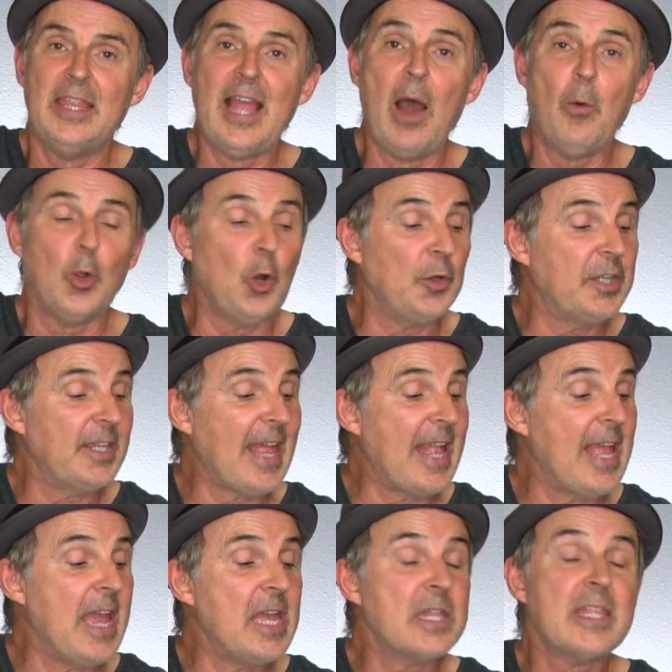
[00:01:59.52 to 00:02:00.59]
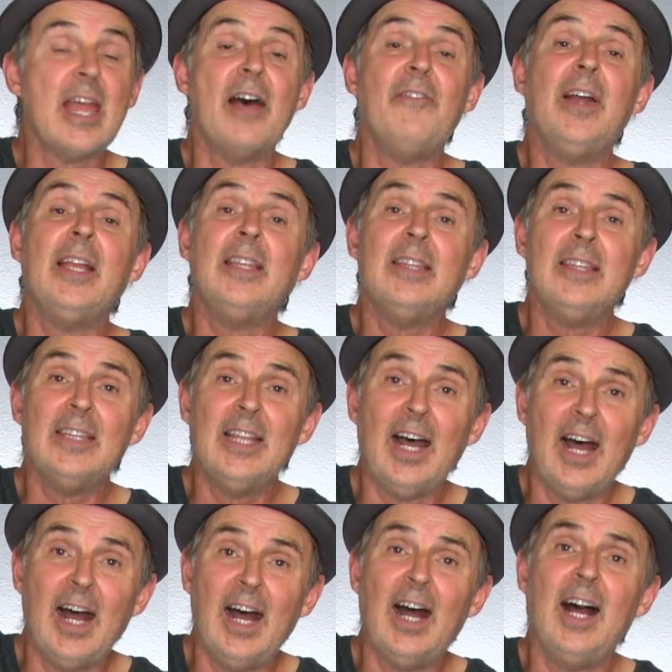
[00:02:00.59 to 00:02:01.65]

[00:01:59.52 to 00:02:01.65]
now we're going to the A7 da.